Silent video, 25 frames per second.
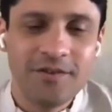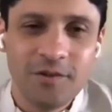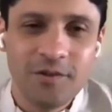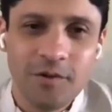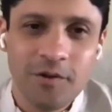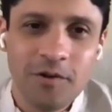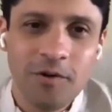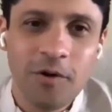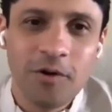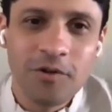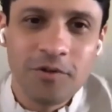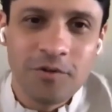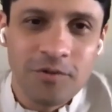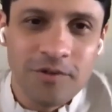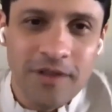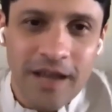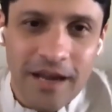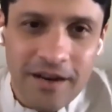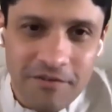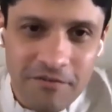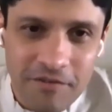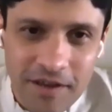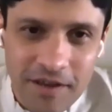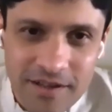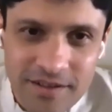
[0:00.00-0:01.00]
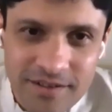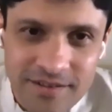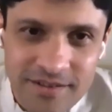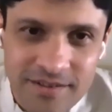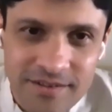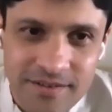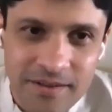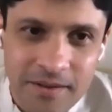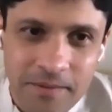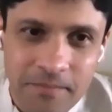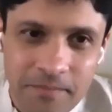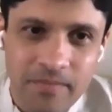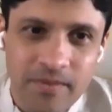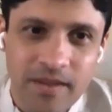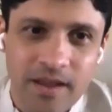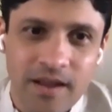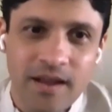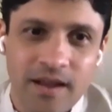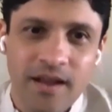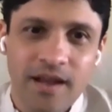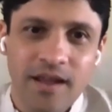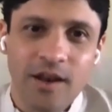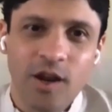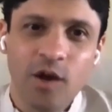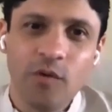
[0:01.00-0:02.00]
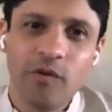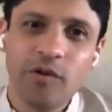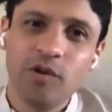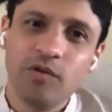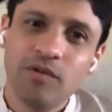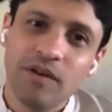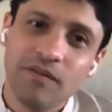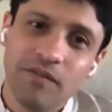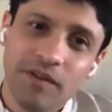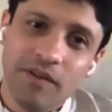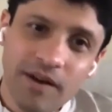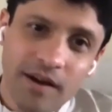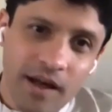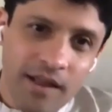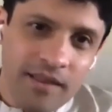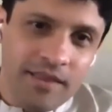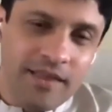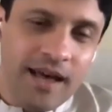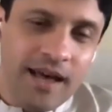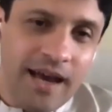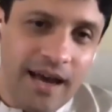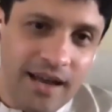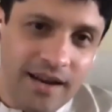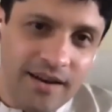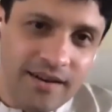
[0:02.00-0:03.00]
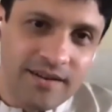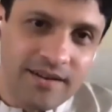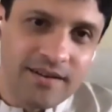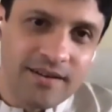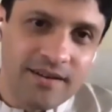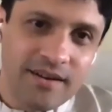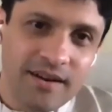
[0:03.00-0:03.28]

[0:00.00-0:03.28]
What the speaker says: So you'll go through that phase. Now, when you've even done that,